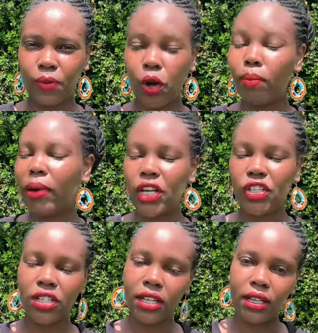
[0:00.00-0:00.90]

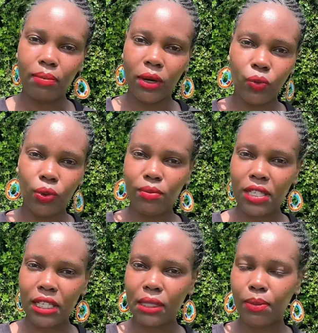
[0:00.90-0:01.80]
compassionate about
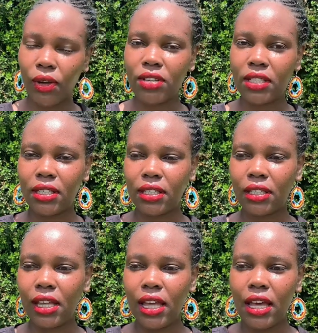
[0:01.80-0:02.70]
women's experiences.
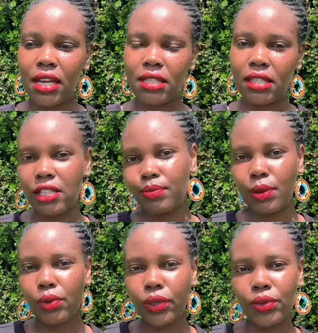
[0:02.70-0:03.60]
These
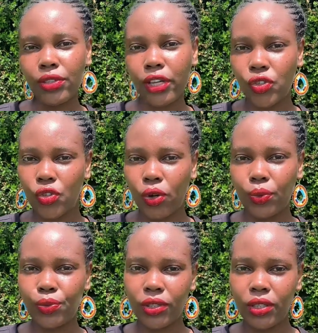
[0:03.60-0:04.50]
people lose their
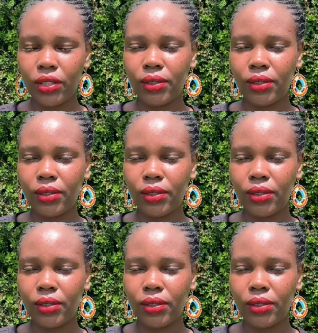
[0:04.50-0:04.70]
jobs,